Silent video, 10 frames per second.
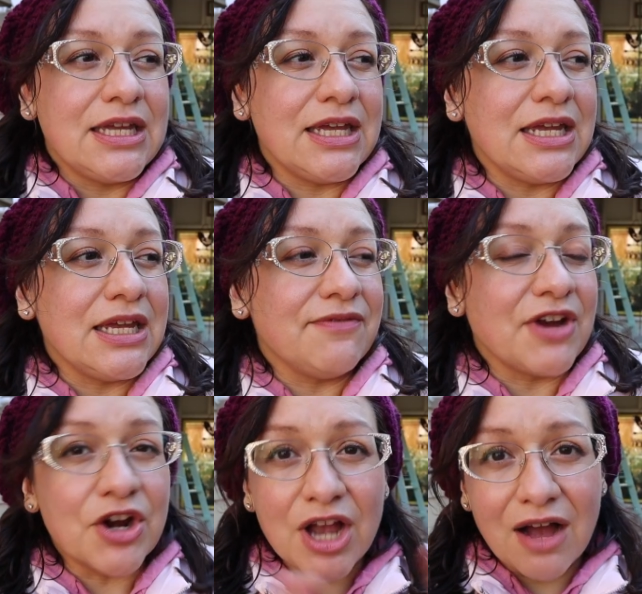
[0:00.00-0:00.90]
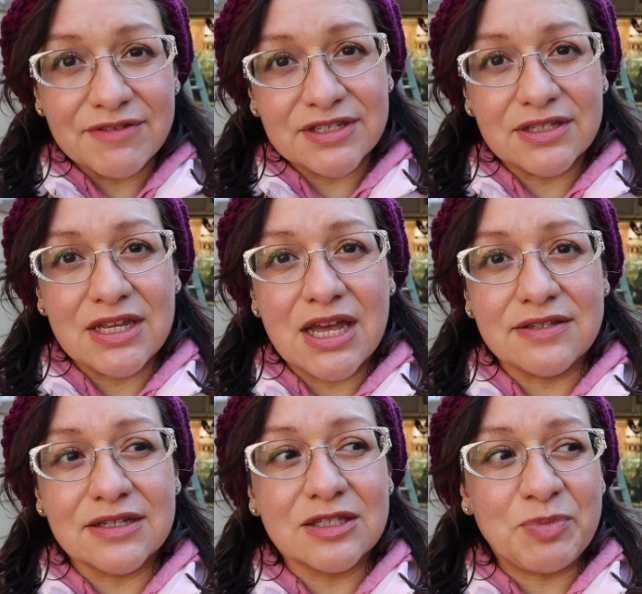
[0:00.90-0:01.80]
He very obviously
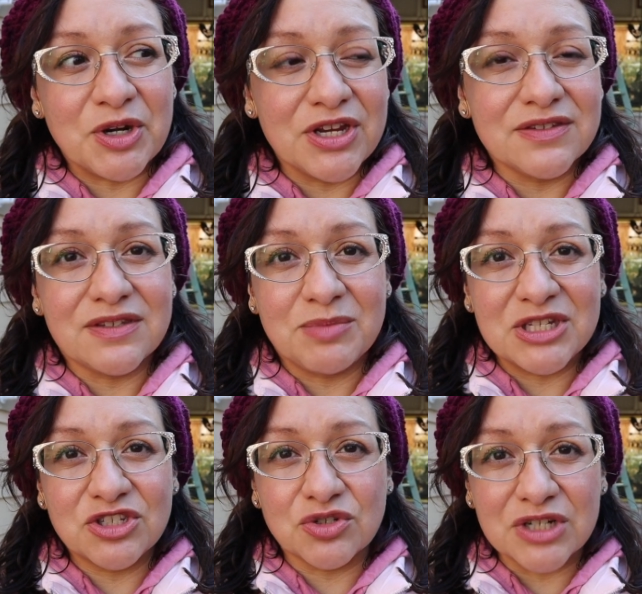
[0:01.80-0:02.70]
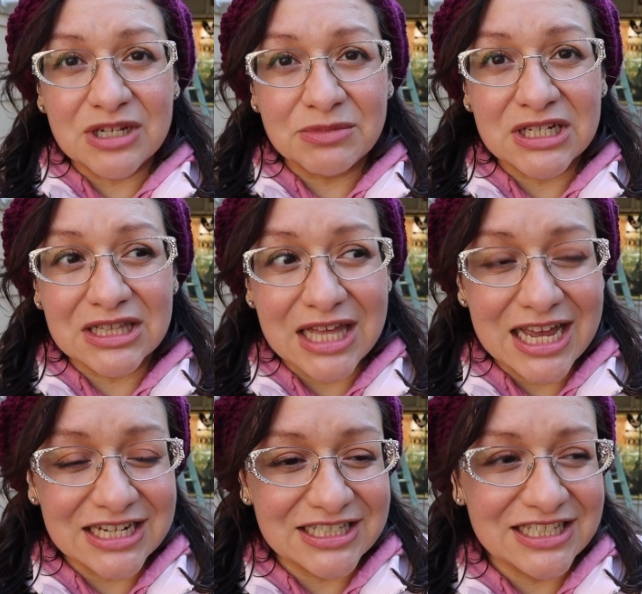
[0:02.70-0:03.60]
has experienced some extreme
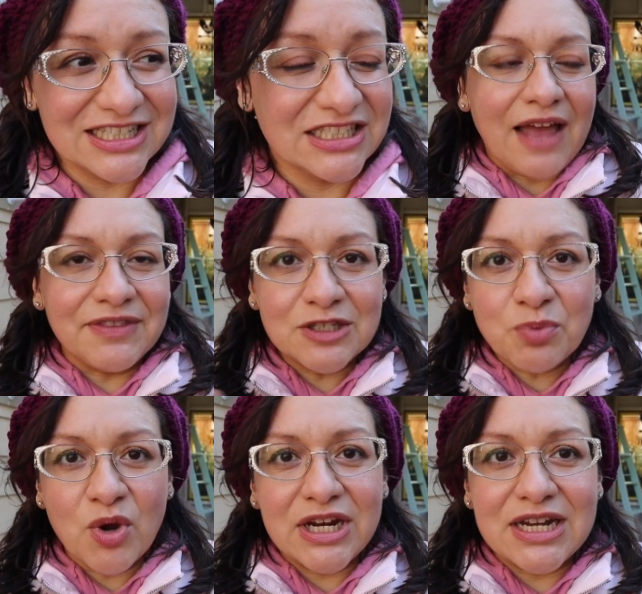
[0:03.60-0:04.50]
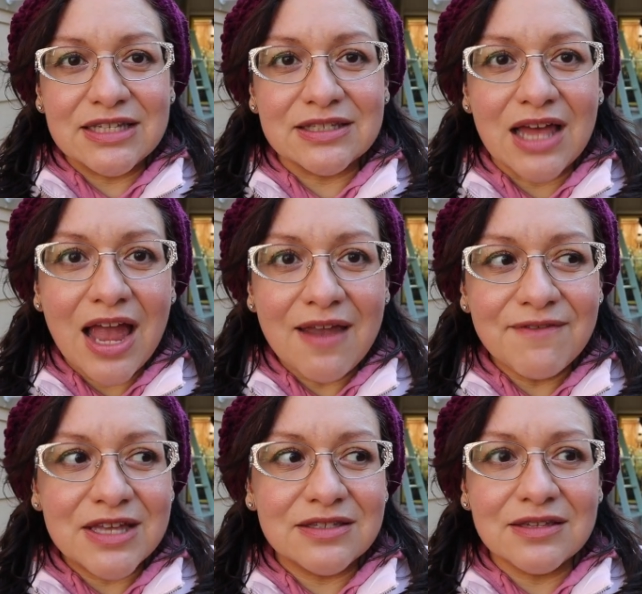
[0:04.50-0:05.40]
neglect. At this point in his
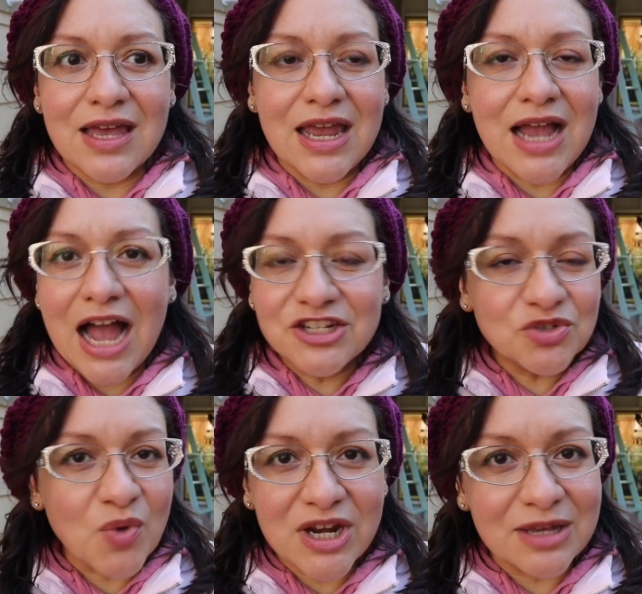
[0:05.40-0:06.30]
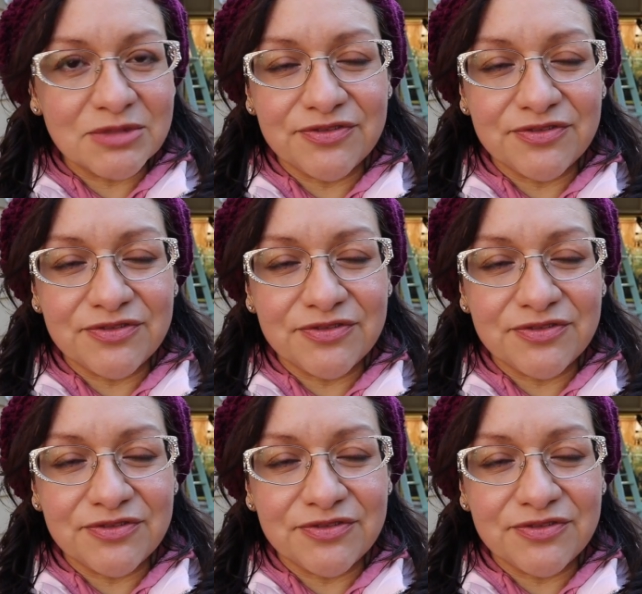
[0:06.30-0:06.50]
life, it's like, I just want him to